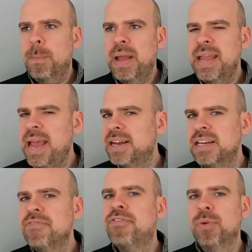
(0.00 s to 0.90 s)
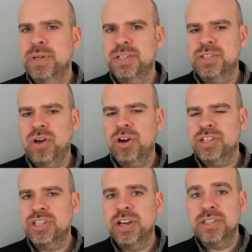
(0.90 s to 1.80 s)
he had an influence on a
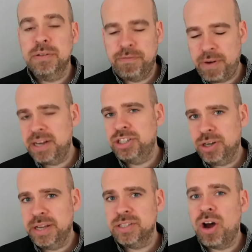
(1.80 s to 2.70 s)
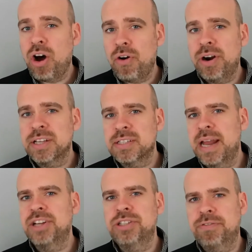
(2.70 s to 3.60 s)
certain franchise, a horror
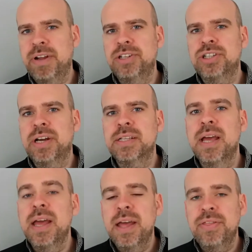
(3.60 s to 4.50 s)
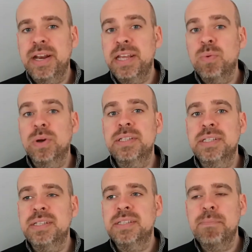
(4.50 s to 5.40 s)
slasher franchise, that he
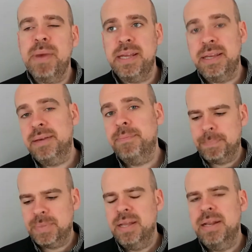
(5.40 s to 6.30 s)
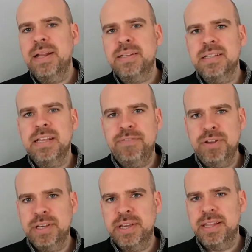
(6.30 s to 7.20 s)
wanted to make. Now let's see if
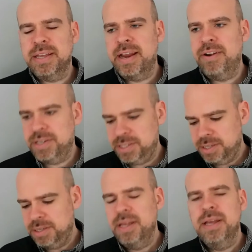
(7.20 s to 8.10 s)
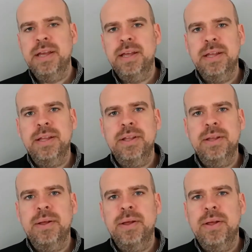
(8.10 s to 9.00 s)
you can get the character.
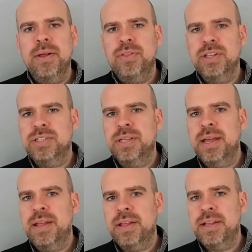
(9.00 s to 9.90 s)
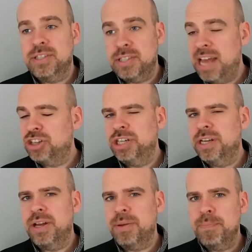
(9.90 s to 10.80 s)
This
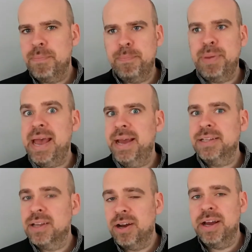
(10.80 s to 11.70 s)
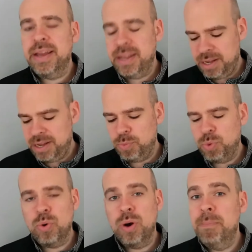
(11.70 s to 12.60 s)
slasher bad guy
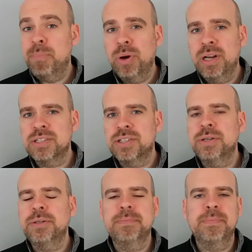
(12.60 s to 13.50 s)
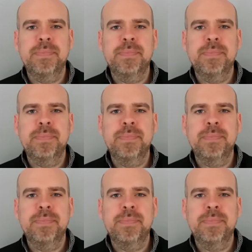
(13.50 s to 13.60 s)
wore a boiler suit,